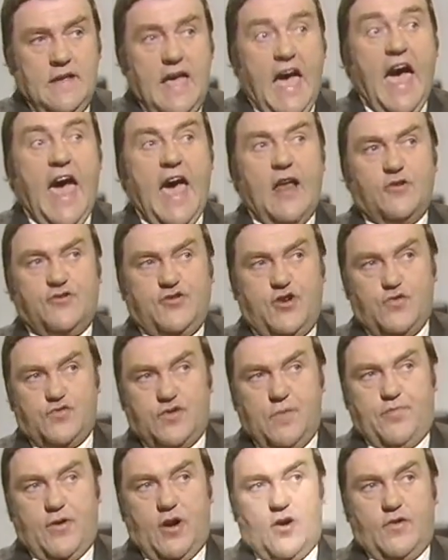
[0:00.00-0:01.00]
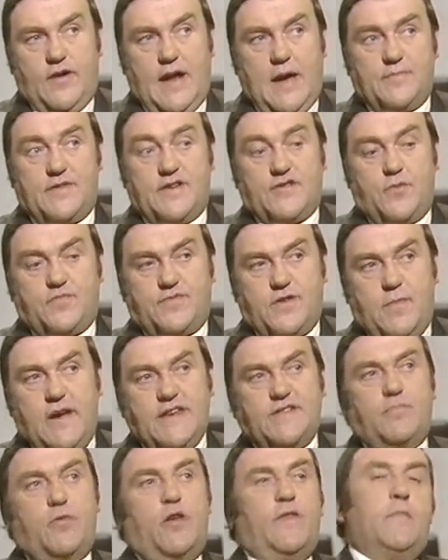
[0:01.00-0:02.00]
I'll choose the programmes. It's up to
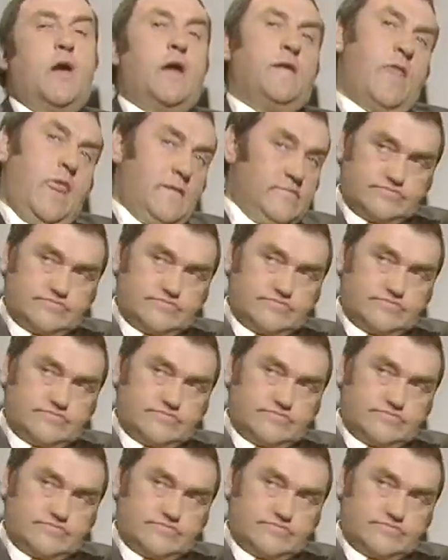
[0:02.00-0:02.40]
me to put them on.